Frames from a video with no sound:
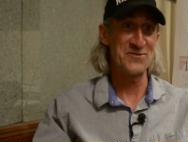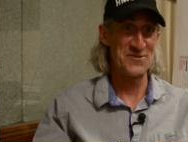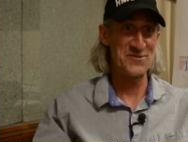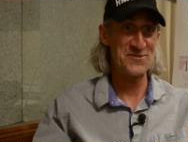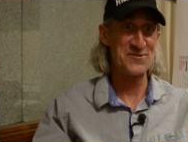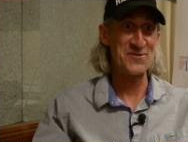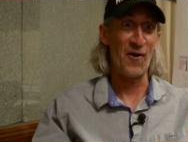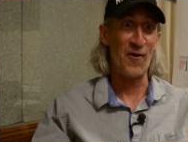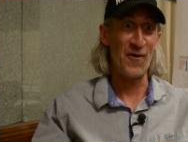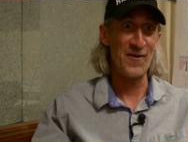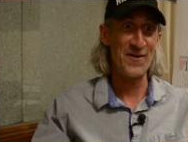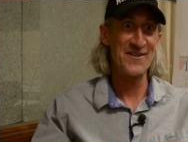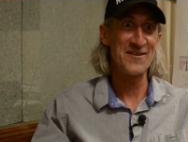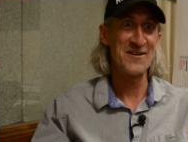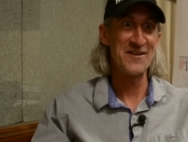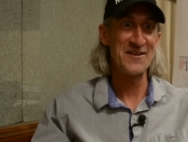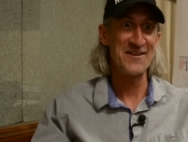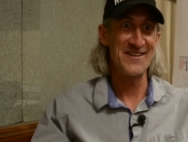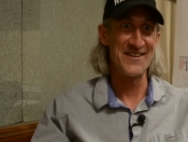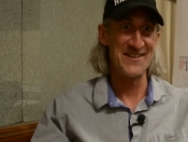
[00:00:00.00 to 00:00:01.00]
should start
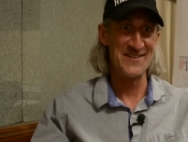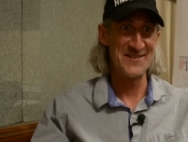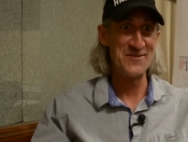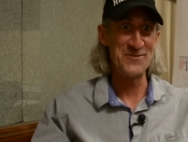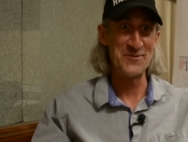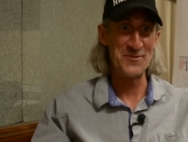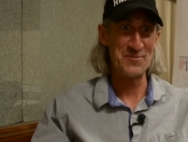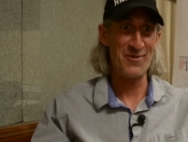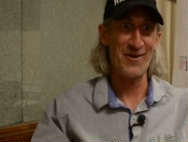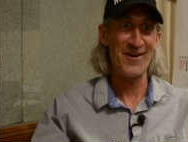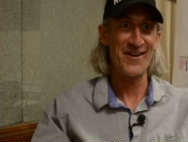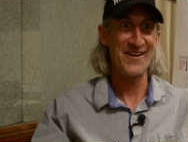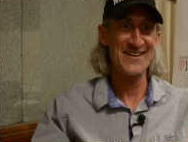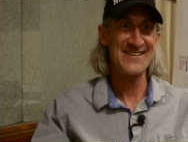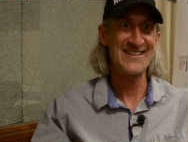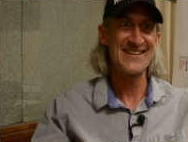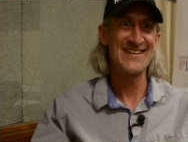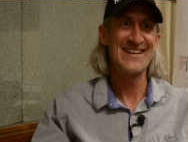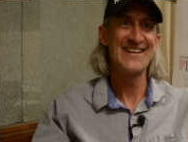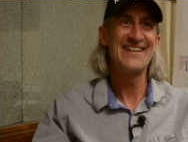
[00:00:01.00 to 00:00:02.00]
a new
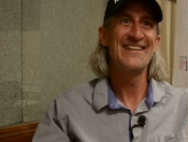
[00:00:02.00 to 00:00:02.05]
product,